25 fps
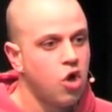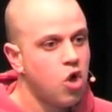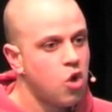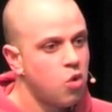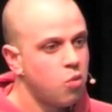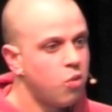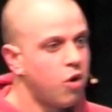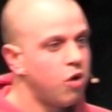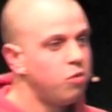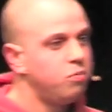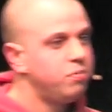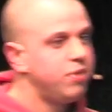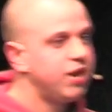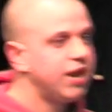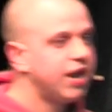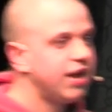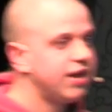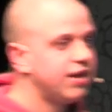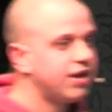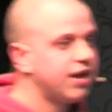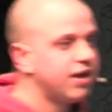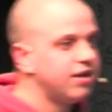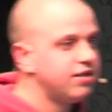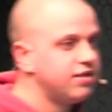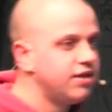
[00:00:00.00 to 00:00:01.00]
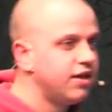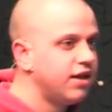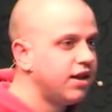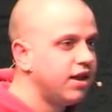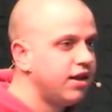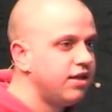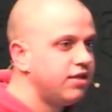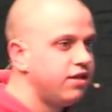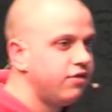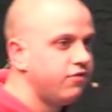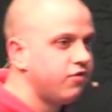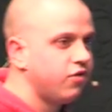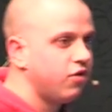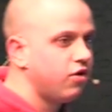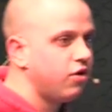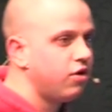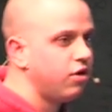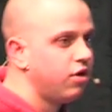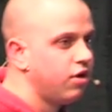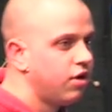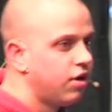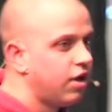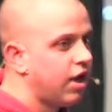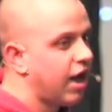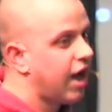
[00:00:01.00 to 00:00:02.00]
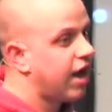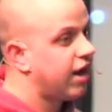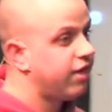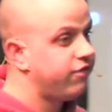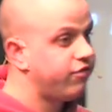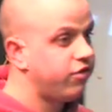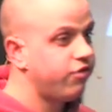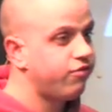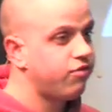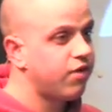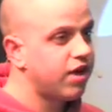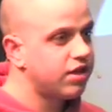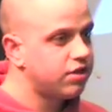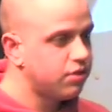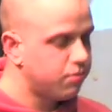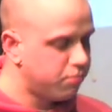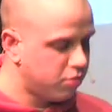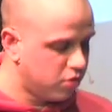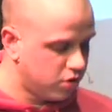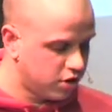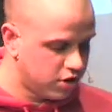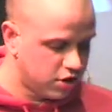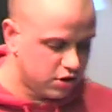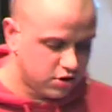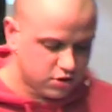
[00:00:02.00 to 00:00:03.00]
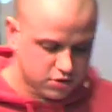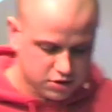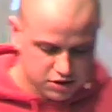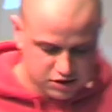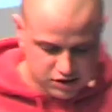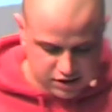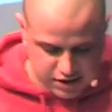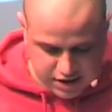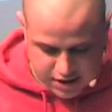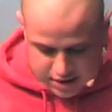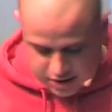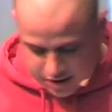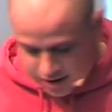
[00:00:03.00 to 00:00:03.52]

won't be like 1984. And if you've read the book, you'll understand